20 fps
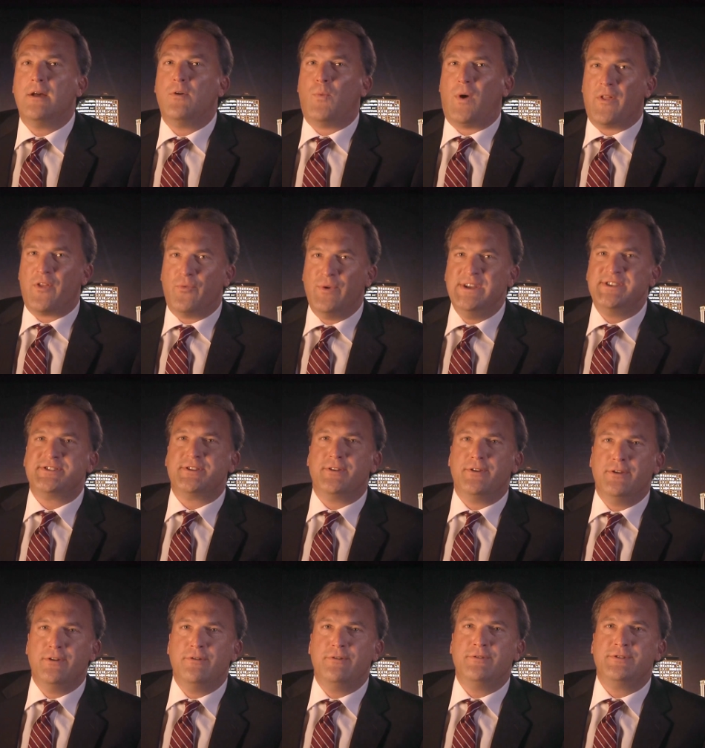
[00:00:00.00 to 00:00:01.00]
While the recent
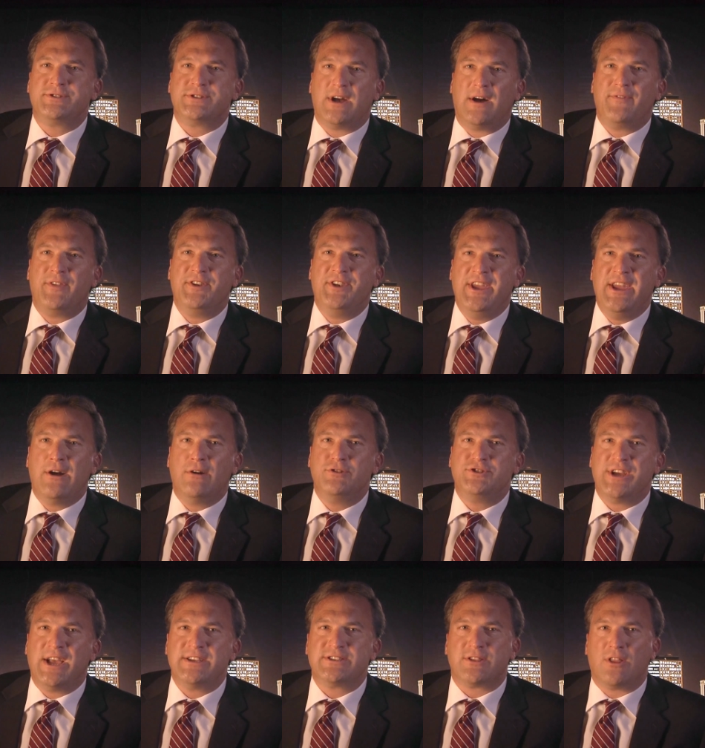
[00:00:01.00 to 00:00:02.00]
news of the
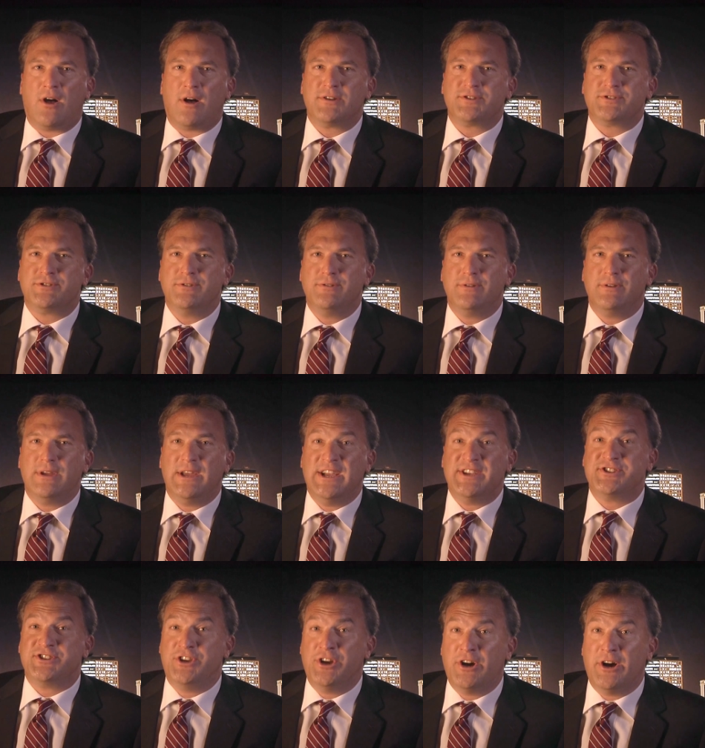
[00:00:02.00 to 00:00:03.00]
DOJ's lawsuit
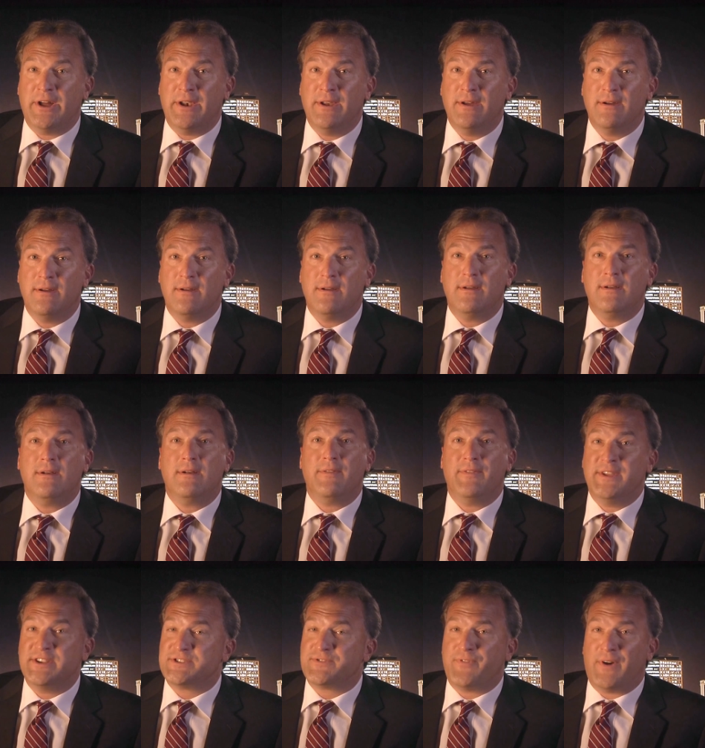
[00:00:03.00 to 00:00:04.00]
is good,
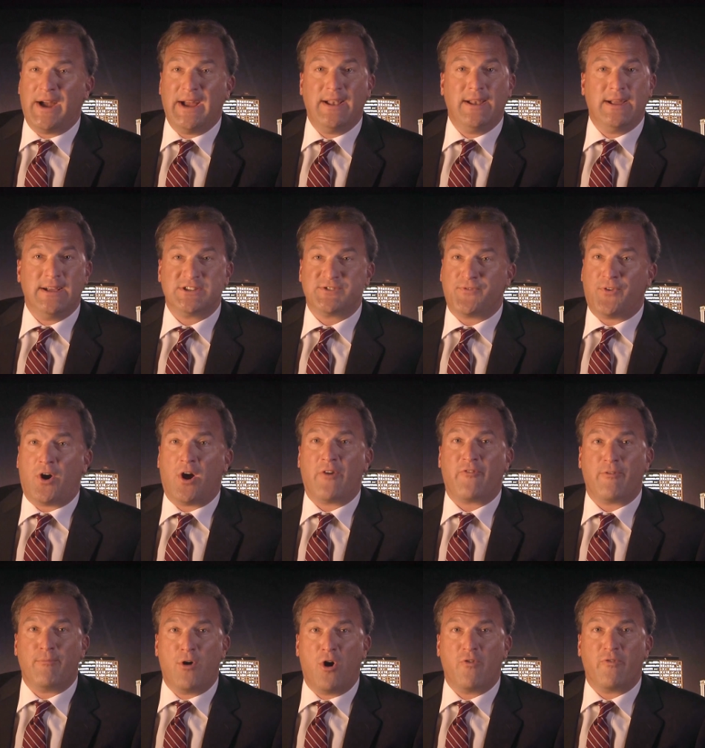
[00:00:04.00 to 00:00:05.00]
this fight is far
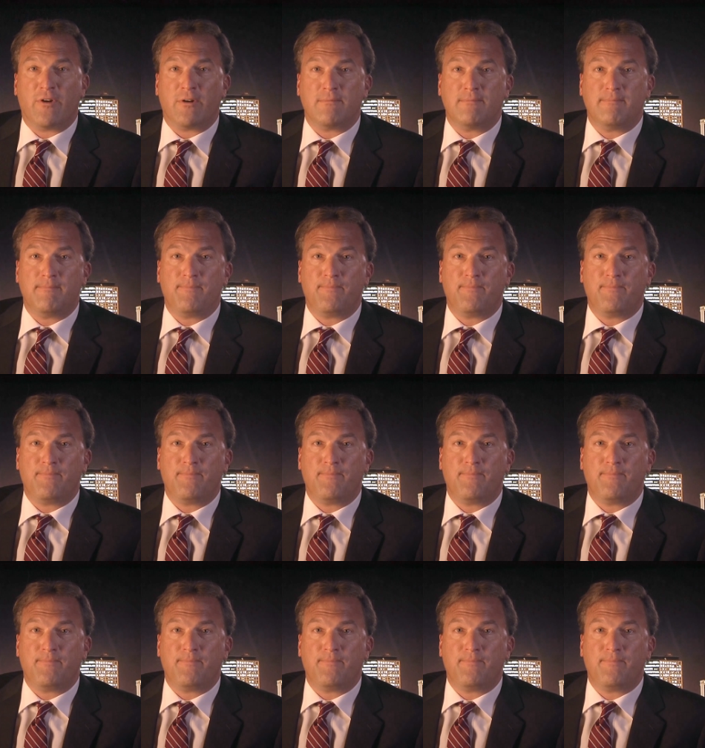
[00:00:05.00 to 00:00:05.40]
from over.